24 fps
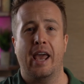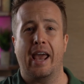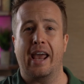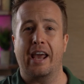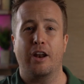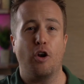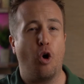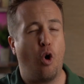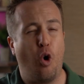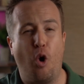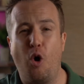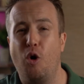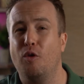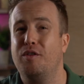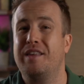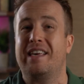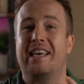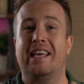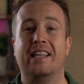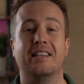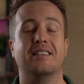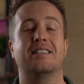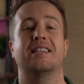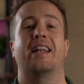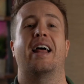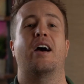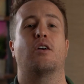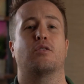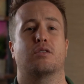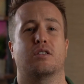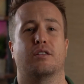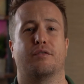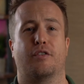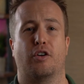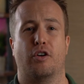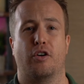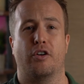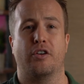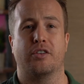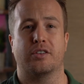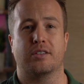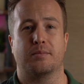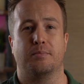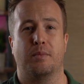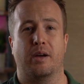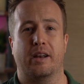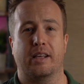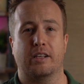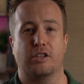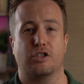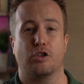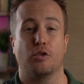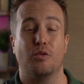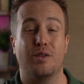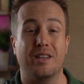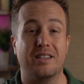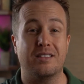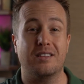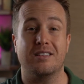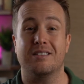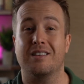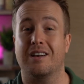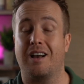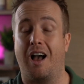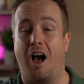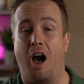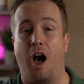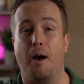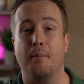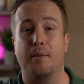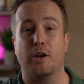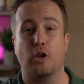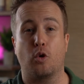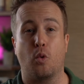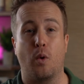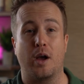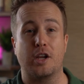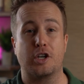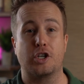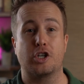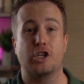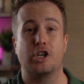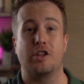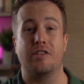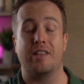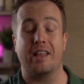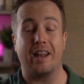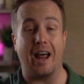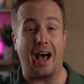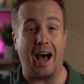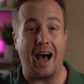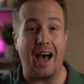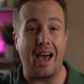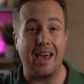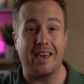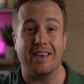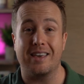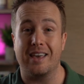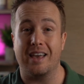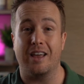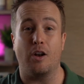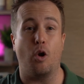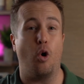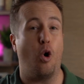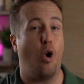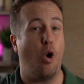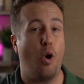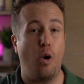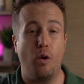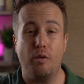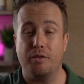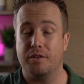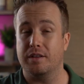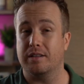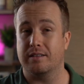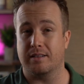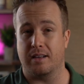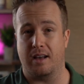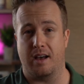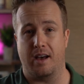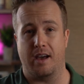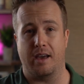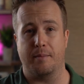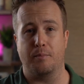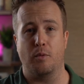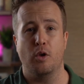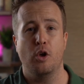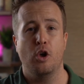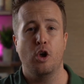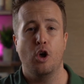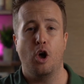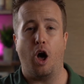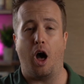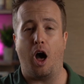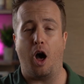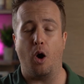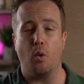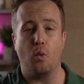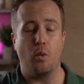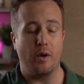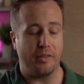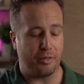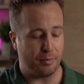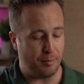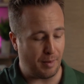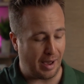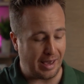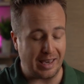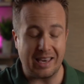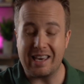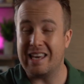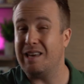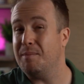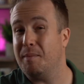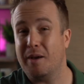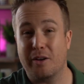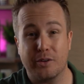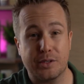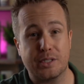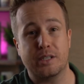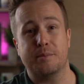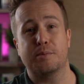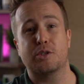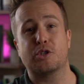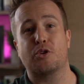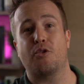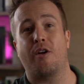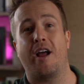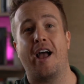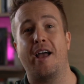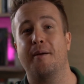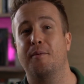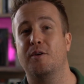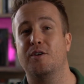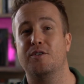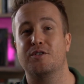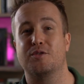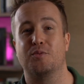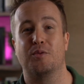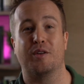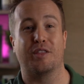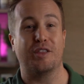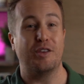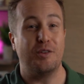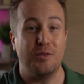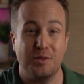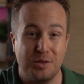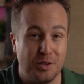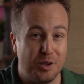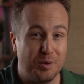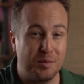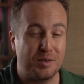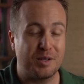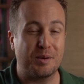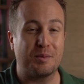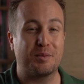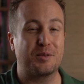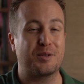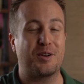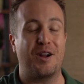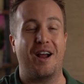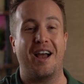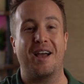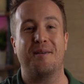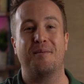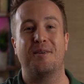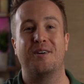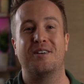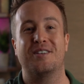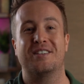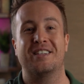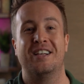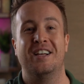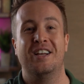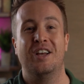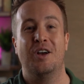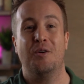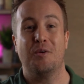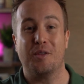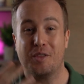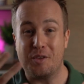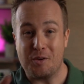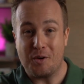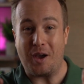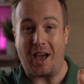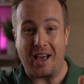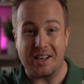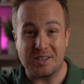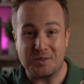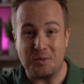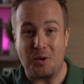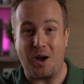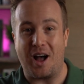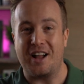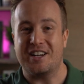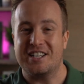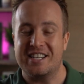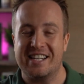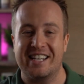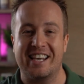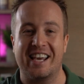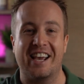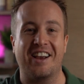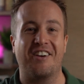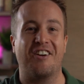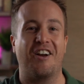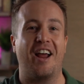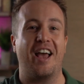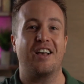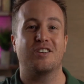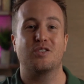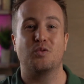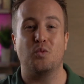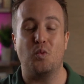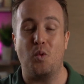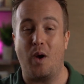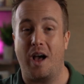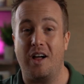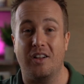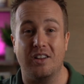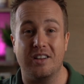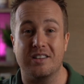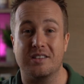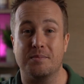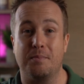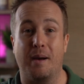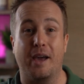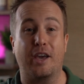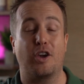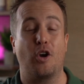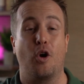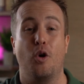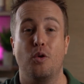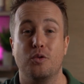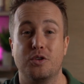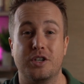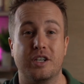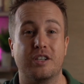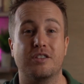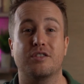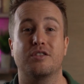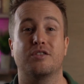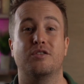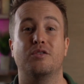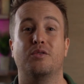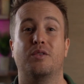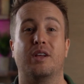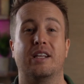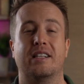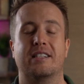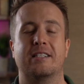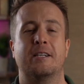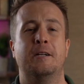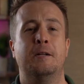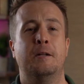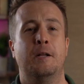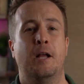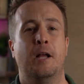And all the ins and outs of earnest money. So this is a common question that I get all the time with my email subscribers, with YouTube subscribers, with you guys watching here, as well as my coaching students.